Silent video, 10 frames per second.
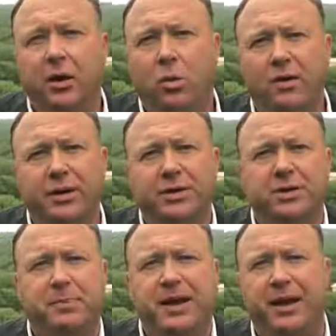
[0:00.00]
wherever he's
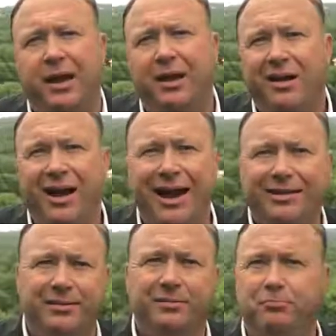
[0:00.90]
speaking,
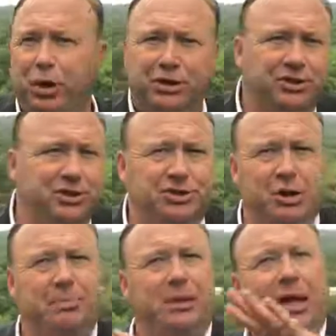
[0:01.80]
and books the
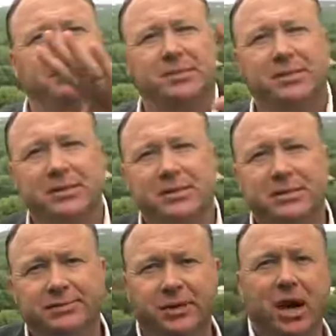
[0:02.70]
strip clubs
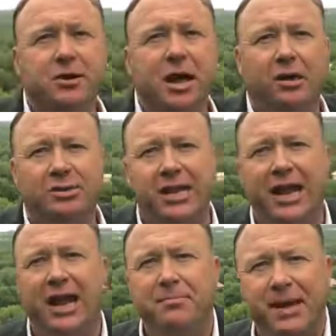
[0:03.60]
for $100 a
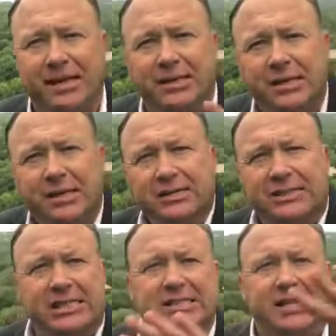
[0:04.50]
head, making
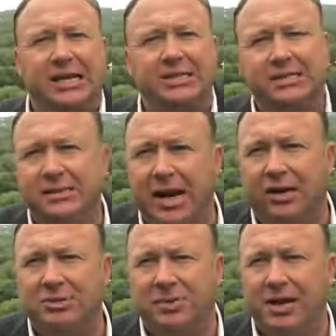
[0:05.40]
tens of thousands of
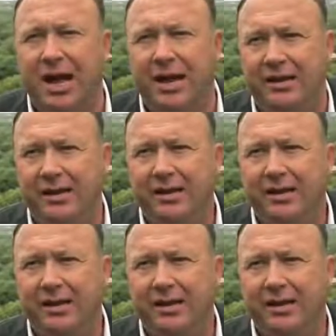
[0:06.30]
dollars per night.